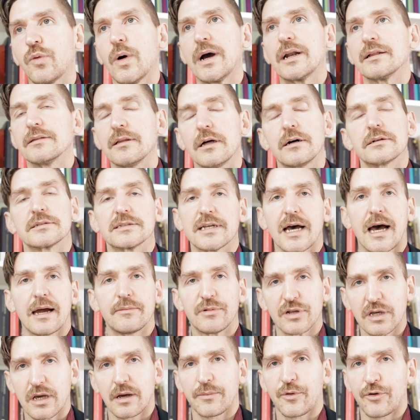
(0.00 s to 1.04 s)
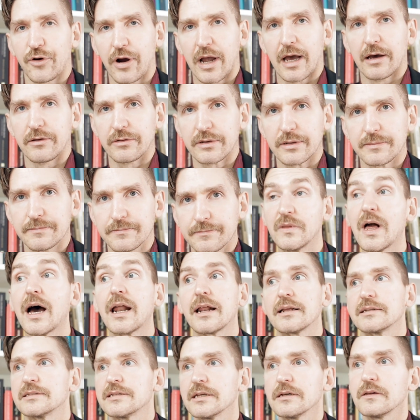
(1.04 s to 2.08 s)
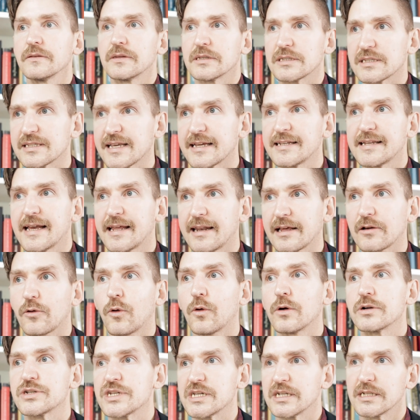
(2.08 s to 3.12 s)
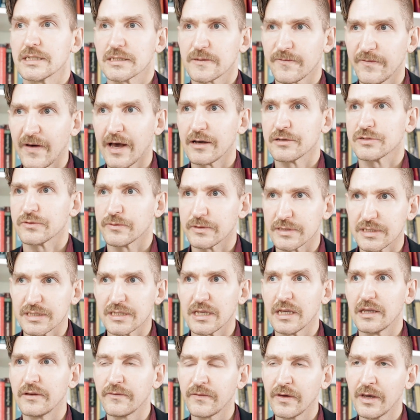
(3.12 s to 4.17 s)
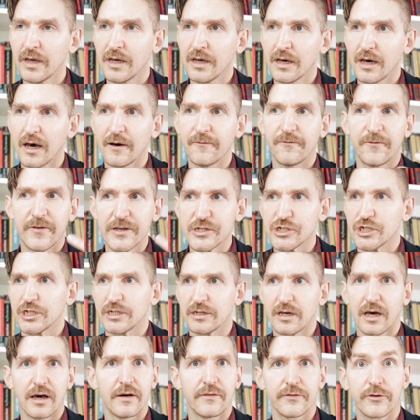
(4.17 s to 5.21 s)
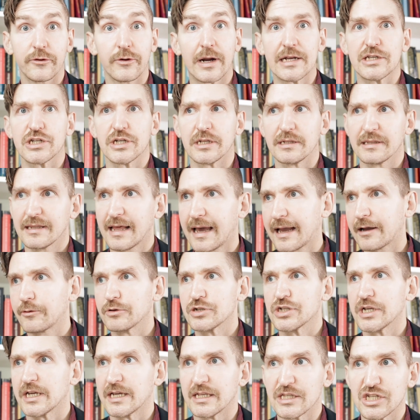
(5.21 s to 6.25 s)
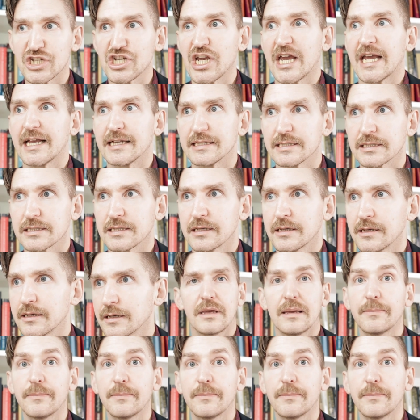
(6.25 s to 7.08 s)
quite a long time to come around. Not until the satanic orgy does Faust receive a vision of Gretchen languishing in chains,